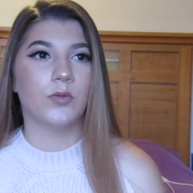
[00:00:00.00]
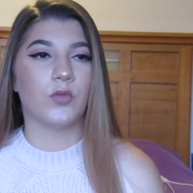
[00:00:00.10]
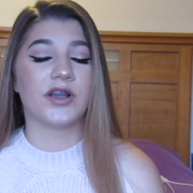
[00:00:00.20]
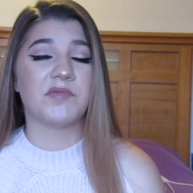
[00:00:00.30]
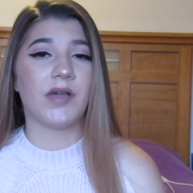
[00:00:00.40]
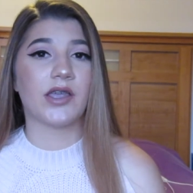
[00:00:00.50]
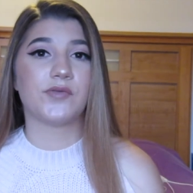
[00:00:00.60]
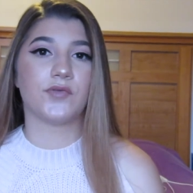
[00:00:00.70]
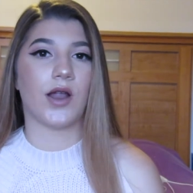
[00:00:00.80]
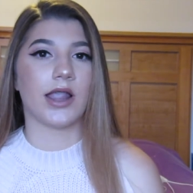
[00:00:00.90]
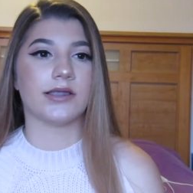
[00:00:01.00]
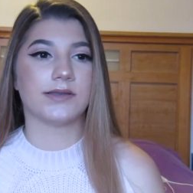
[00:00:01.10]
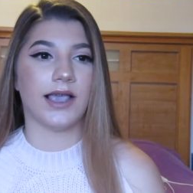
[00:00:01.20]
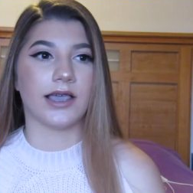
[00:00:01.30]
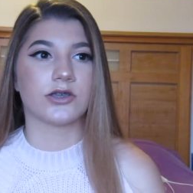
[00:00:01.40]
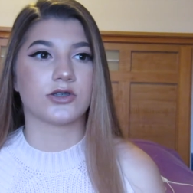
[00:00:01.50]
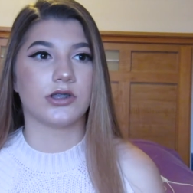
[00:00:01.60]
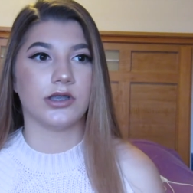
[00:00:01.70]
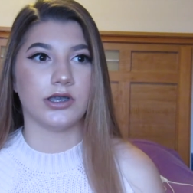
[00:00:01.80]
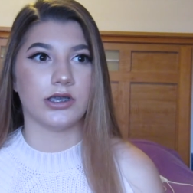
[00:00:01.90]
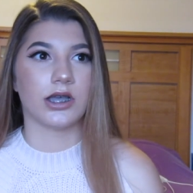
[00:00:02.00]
One of my friends actually